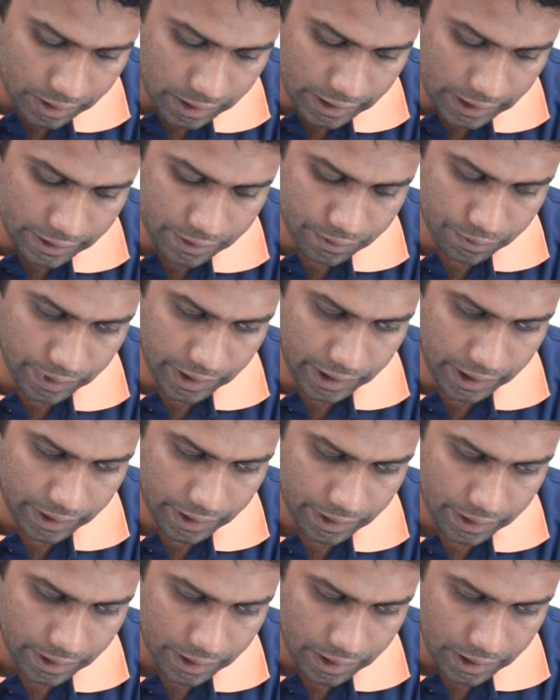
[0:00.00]
this way
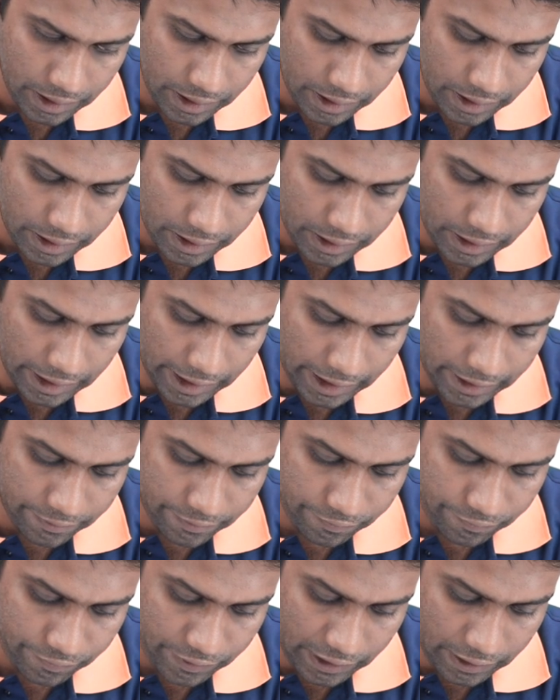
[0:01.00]
that
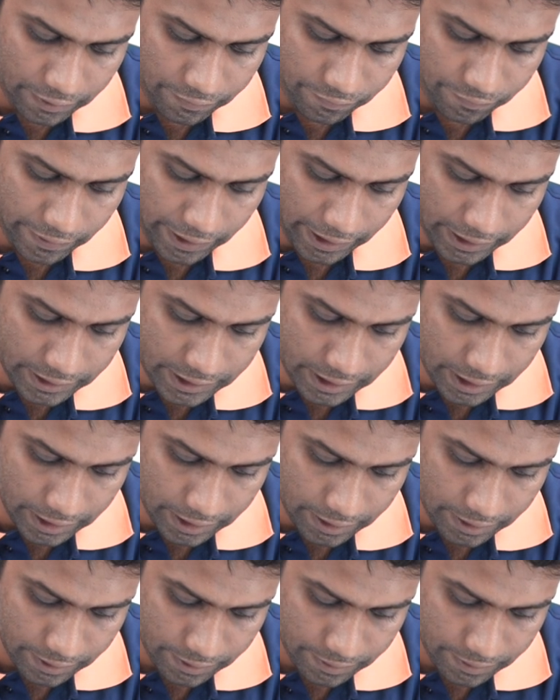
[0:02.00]
fill factor